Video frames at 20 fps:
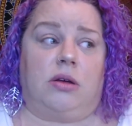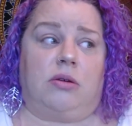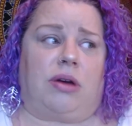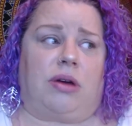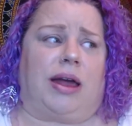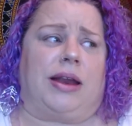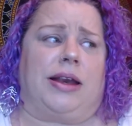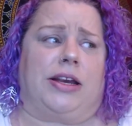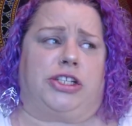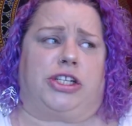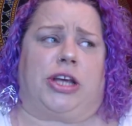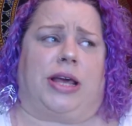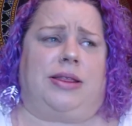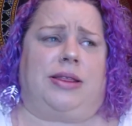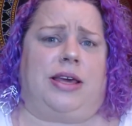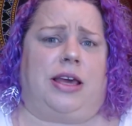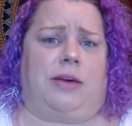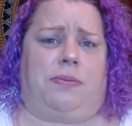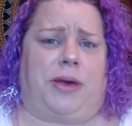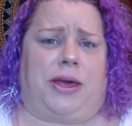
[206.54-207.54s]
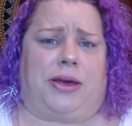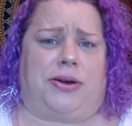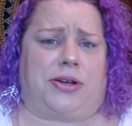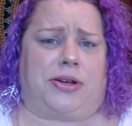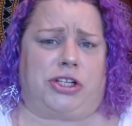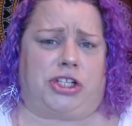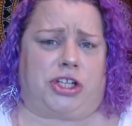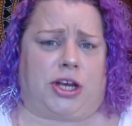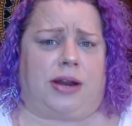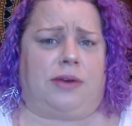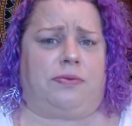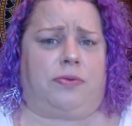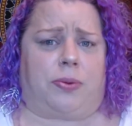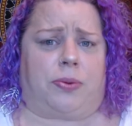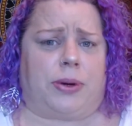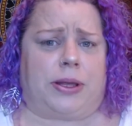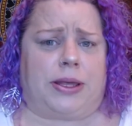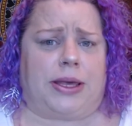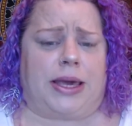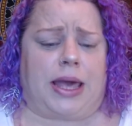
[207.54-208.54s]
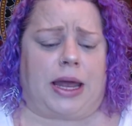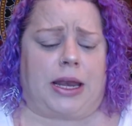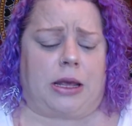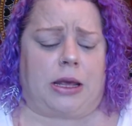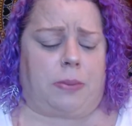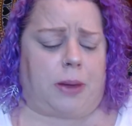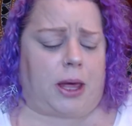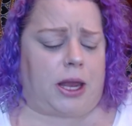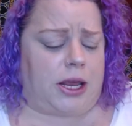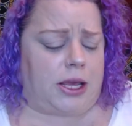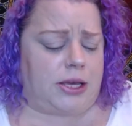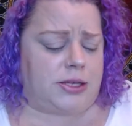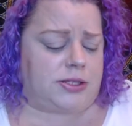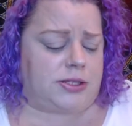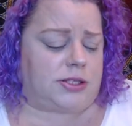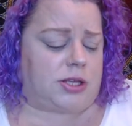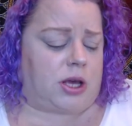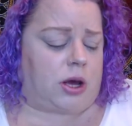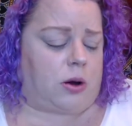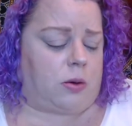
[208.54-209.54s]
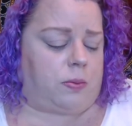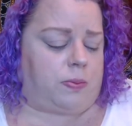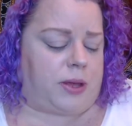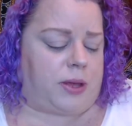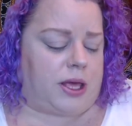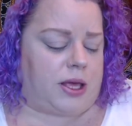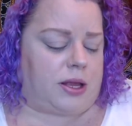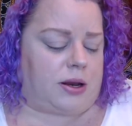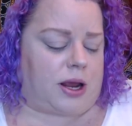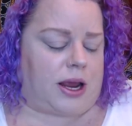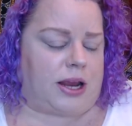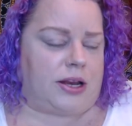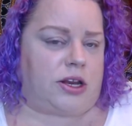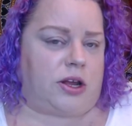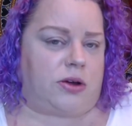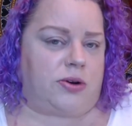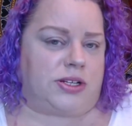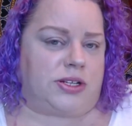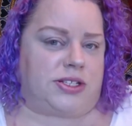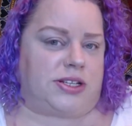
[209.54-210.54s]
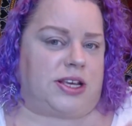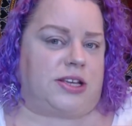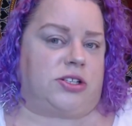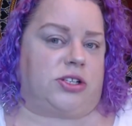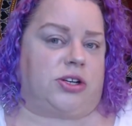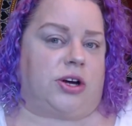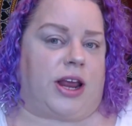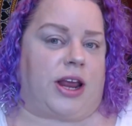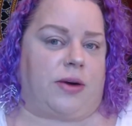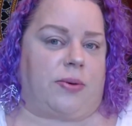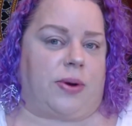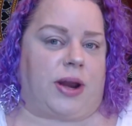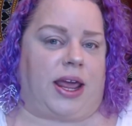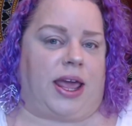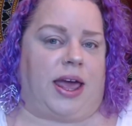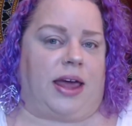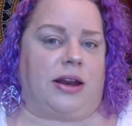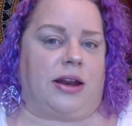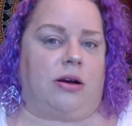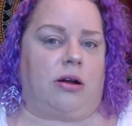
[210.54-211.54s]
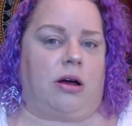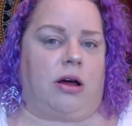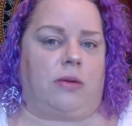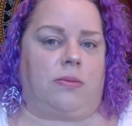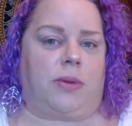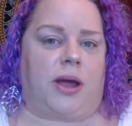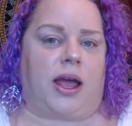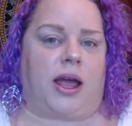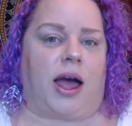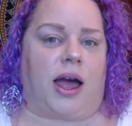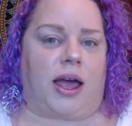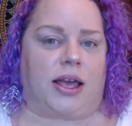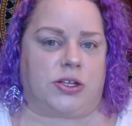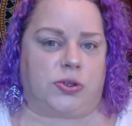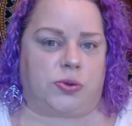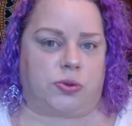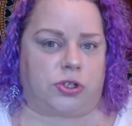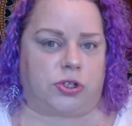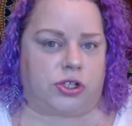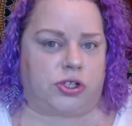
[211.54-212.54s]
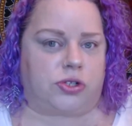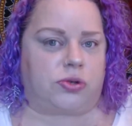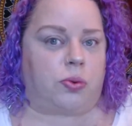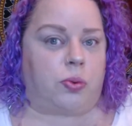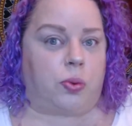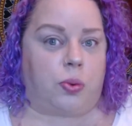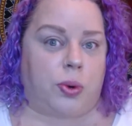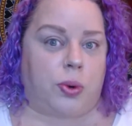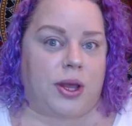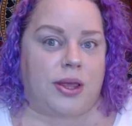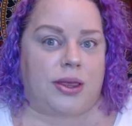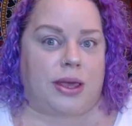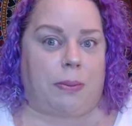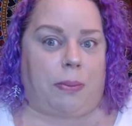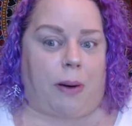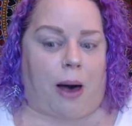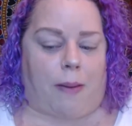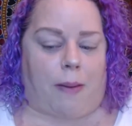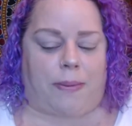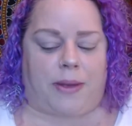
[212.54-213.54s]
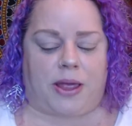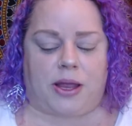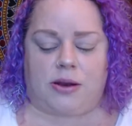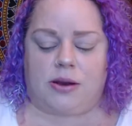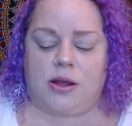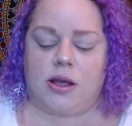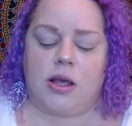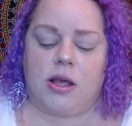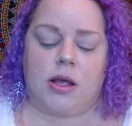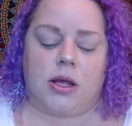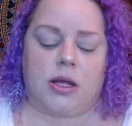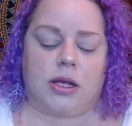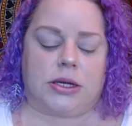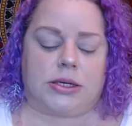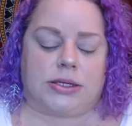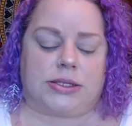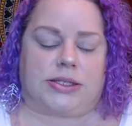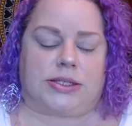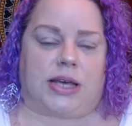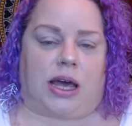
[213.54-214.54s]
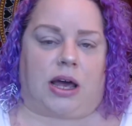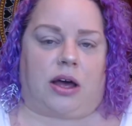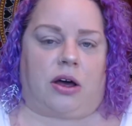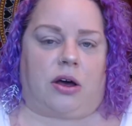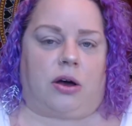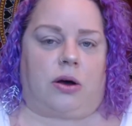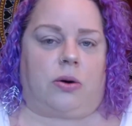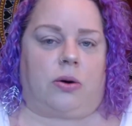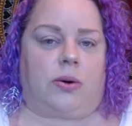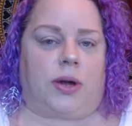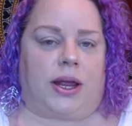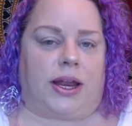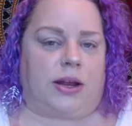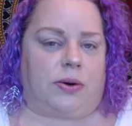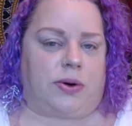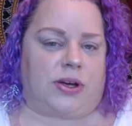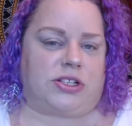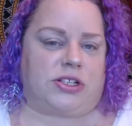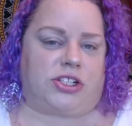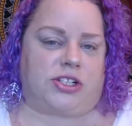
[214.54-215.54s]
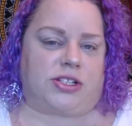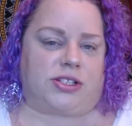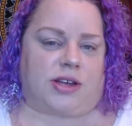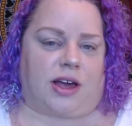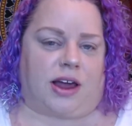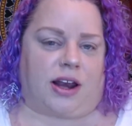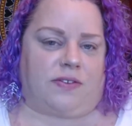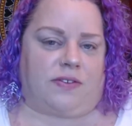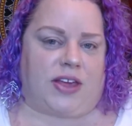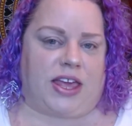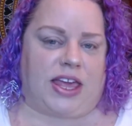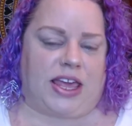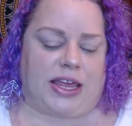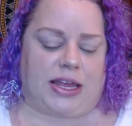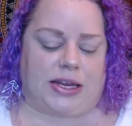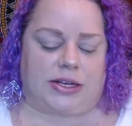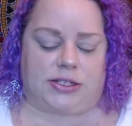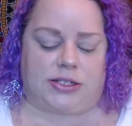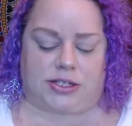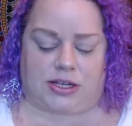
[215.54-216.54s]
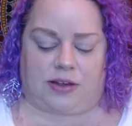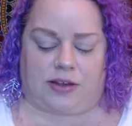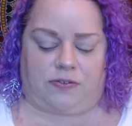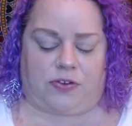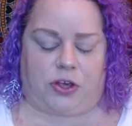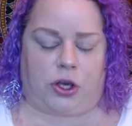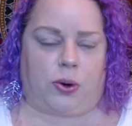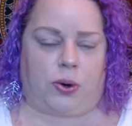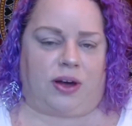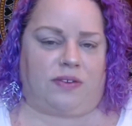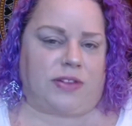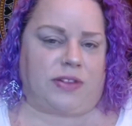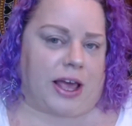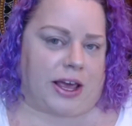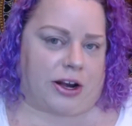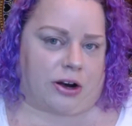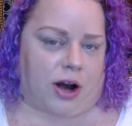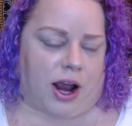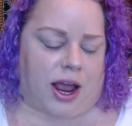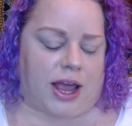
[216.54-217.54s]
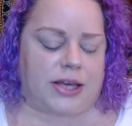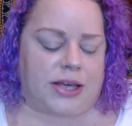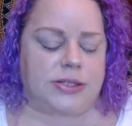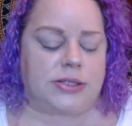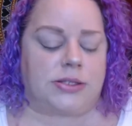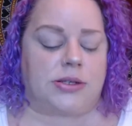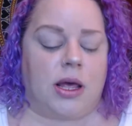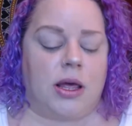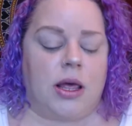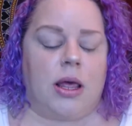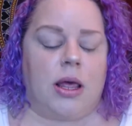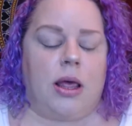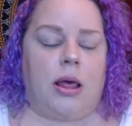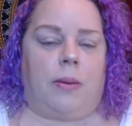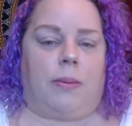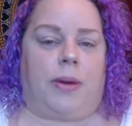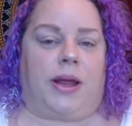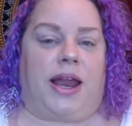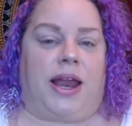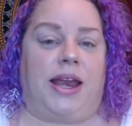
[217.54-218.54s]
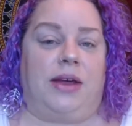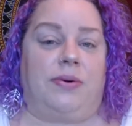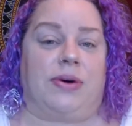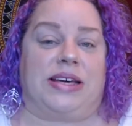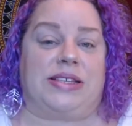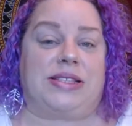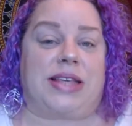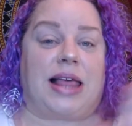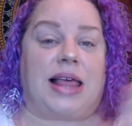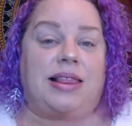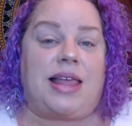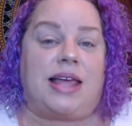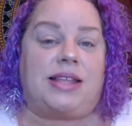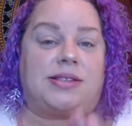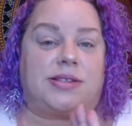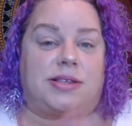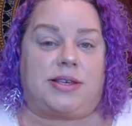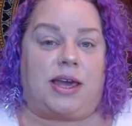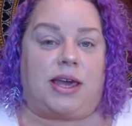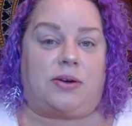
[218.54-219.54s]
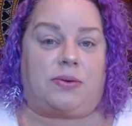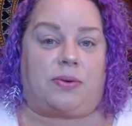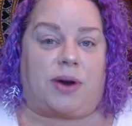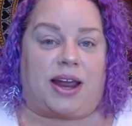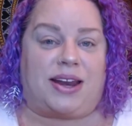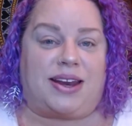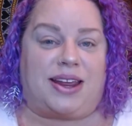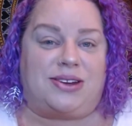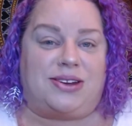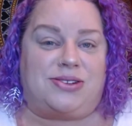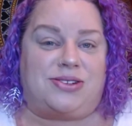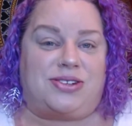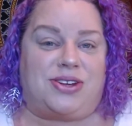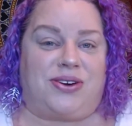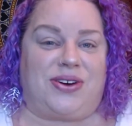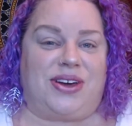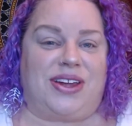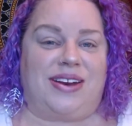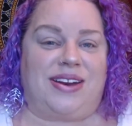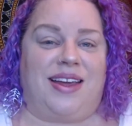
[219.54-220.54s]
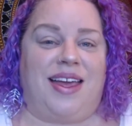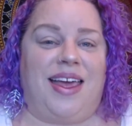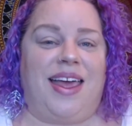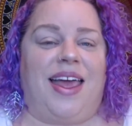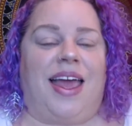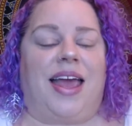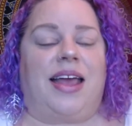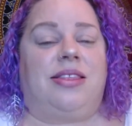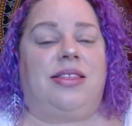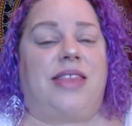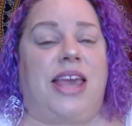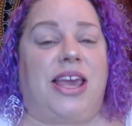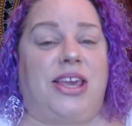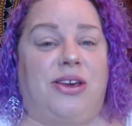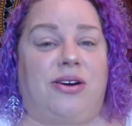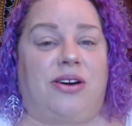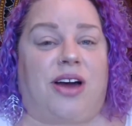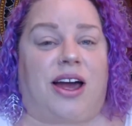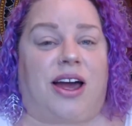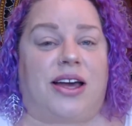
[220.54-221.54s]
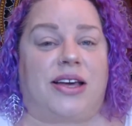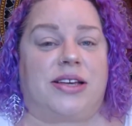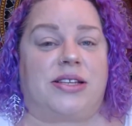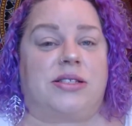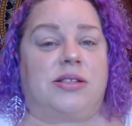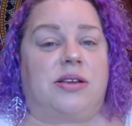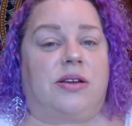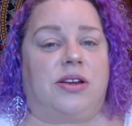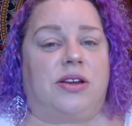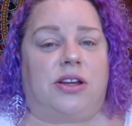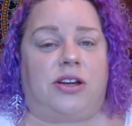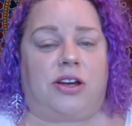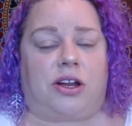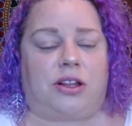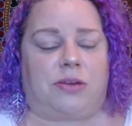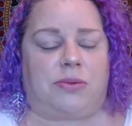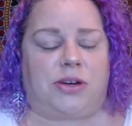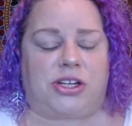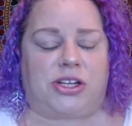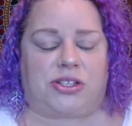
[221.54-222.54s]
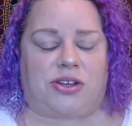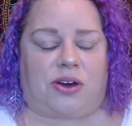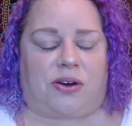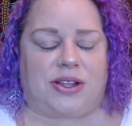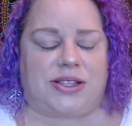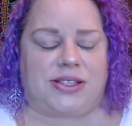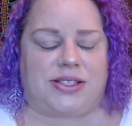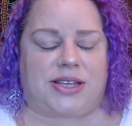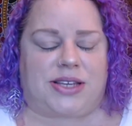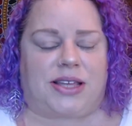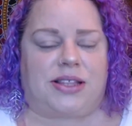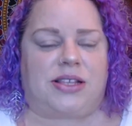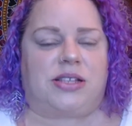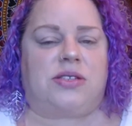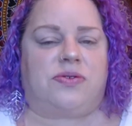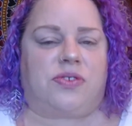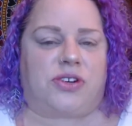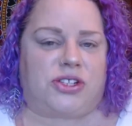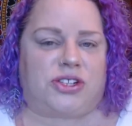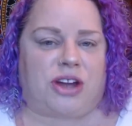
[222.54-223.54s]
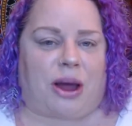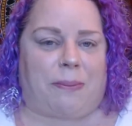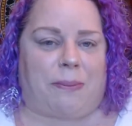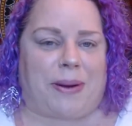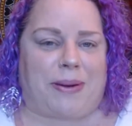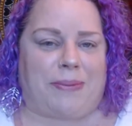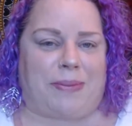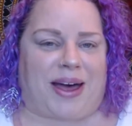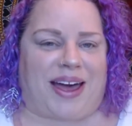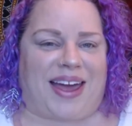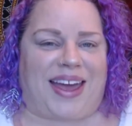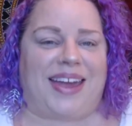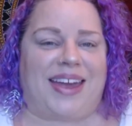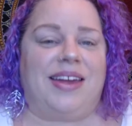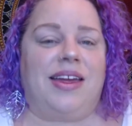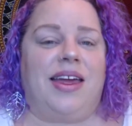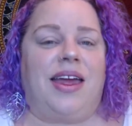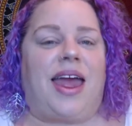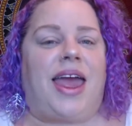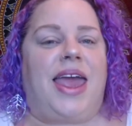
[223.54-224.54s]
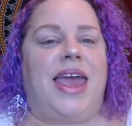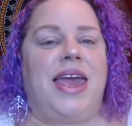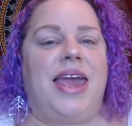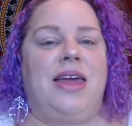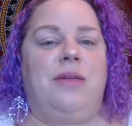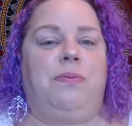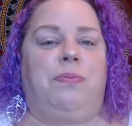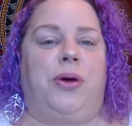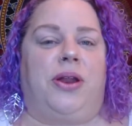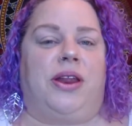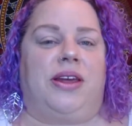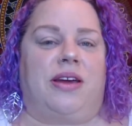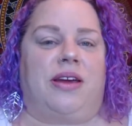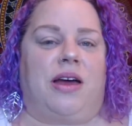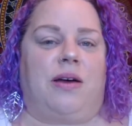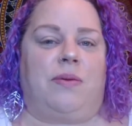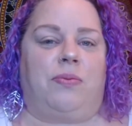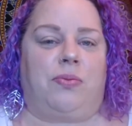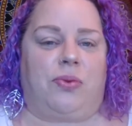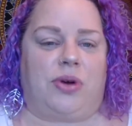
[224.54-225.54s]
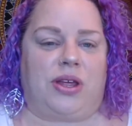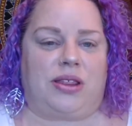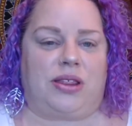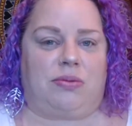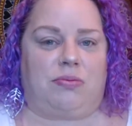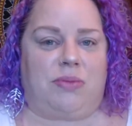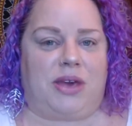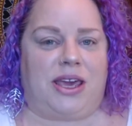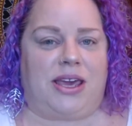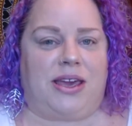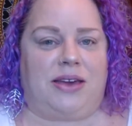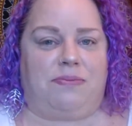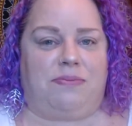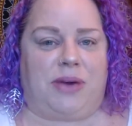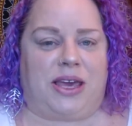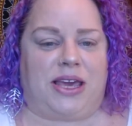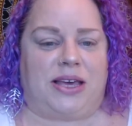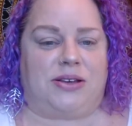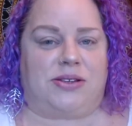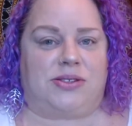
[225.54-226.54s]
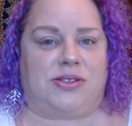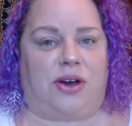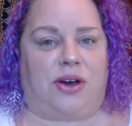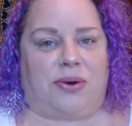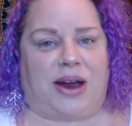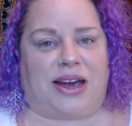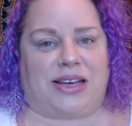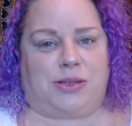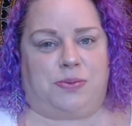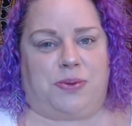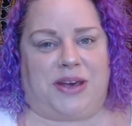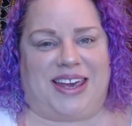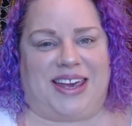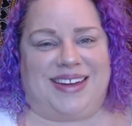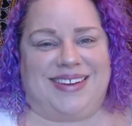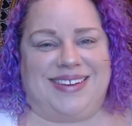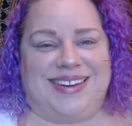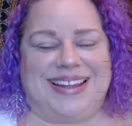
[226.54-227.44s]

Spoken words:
I think it'd be a good shade for really anybody. So, but I noticed yesterday when I had it on, my eyes were just really popping. So anyways, just kind of a hint if you have lighter eyes. But anyways, let's get right into it. And thank you guys, let me just go ahead and say this, for stopping by and putting up with me being so raspy.